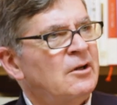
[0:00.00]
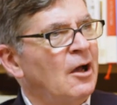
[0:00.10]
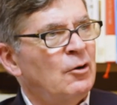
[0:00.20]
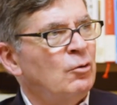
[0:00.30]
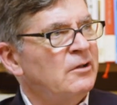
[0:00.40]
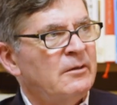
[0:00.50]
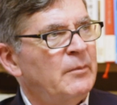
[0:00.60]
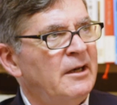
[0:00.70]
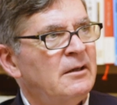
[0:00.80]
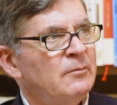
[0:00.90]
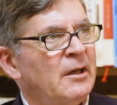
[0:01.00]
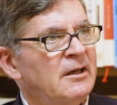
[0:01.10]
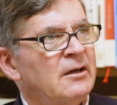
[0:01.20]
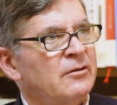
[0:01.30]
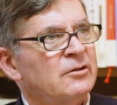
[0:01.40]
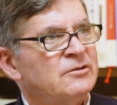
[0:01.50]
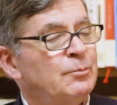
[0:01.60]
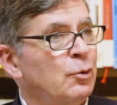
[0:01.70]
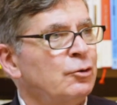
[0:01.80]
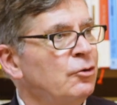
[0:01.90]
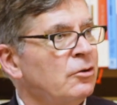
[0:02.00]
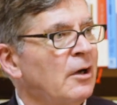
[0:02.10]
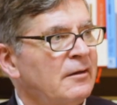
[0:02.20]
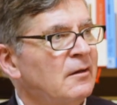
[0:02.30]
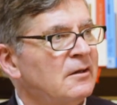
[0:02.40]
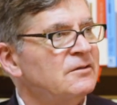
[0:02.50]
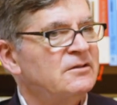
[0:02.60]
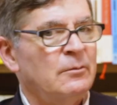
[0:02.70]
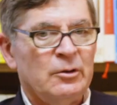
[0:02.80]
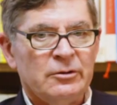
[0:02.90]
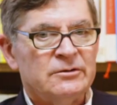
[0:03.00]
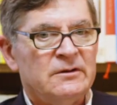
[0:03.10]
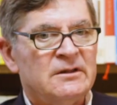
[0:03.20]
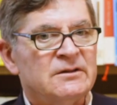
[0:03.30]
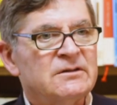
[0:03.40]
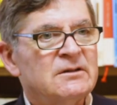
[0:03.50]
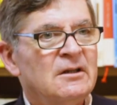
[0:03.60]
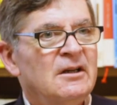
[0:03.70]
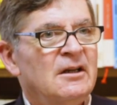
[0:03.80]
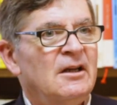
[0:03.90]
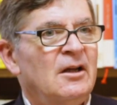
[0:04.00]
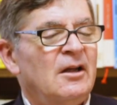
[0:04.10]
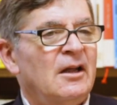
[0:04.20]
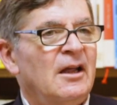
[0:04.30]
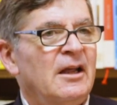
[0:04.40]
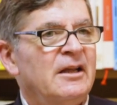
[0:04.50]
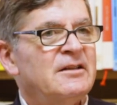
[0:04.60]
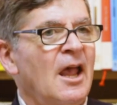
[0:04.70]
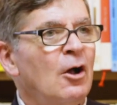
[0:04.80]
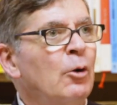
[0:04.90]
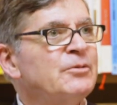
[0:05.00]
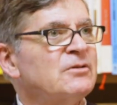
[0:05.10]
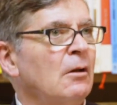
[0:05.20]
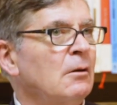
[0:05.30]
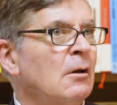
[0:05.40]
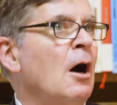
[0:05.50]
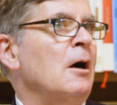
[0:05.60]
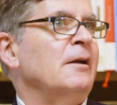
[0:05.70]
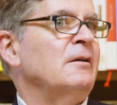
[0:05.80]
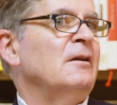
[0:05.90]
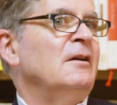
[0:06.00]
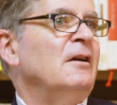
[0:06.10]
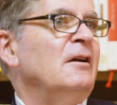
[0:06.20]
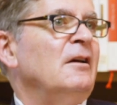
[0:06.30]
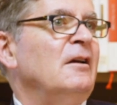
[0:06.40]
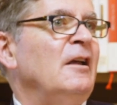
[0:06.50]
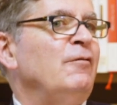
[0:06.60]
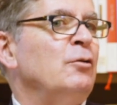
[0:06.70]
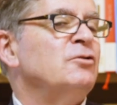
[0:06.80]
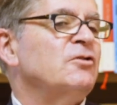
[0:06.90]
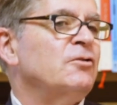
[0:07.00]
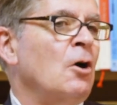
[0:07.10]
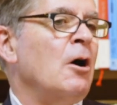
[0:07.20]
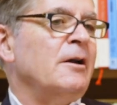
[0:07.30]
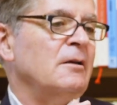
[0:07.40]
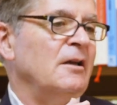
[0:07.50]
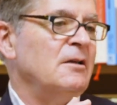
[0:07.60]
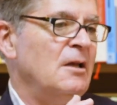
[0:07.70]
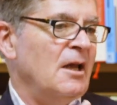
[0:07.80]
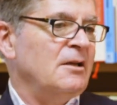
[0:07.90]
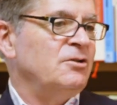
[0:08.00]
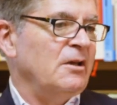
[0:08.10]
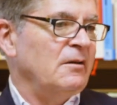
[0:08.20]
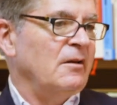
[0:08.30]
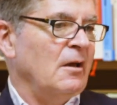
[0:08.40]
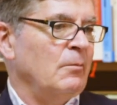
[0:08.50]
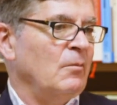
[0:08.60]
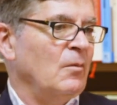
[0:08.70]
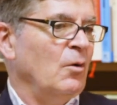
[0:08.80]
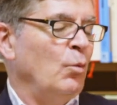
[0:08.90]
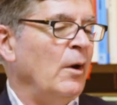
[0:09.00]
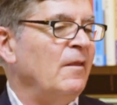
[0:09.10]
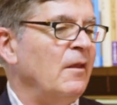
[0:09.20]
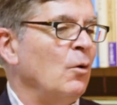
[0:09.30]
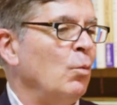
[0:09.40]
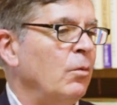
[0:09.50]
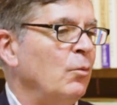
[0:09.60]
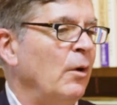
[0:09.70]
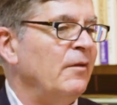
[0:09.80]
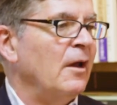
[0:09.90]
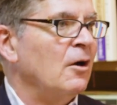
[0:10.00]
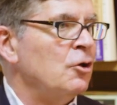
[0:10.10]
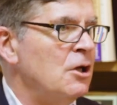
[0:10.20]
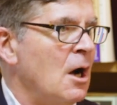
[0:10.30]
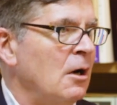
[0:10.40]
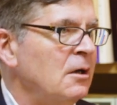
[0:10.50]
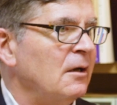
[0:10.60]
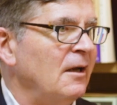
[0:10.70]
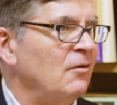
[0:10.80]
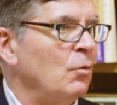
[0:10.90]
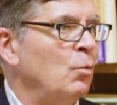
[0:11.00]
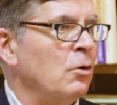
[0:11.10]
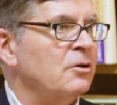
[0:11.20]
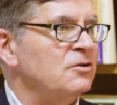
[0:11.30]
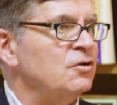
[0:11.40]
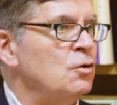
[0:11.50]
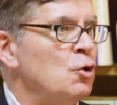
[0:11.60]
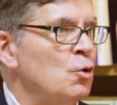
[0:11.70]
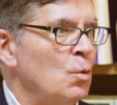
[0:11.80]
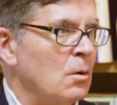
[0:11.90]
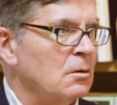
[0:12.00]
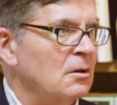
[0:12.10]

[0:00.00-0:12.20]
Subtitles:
but not only, many others. Bourdieu, I think, is similar to this. It helps a lot if you start engaging them when they are young and the work is new,